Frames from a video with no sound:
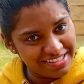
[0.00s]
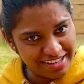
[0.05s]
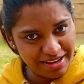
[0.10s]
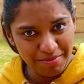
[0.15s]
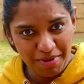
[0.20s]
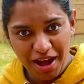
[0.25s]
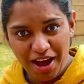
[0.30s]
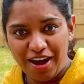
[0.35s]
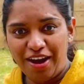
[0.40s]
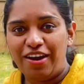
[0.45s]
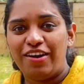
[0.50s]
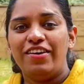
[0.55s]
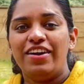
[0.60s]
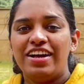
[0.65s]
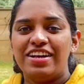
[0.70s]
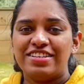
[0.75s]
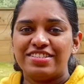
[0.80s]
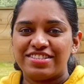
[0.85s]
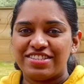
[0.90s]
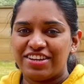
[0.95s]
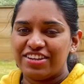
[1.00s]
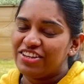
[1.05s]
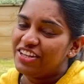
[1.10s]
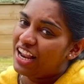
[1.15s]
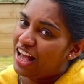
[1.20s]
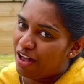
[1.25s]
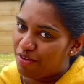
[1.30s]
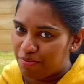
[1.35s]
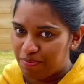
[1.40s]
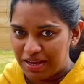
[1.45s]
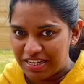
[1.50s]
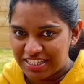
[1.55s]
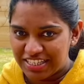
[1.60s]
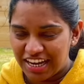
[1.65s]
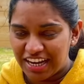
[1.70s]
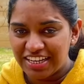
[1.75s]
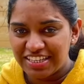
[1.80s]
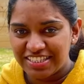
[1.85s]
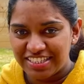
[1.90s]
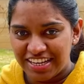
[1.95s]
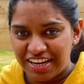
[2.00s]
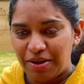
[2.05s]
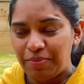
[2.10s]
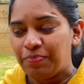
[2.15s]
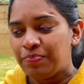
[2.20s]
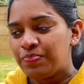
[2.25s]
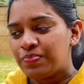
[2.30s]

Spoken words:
come out so you have a better idea.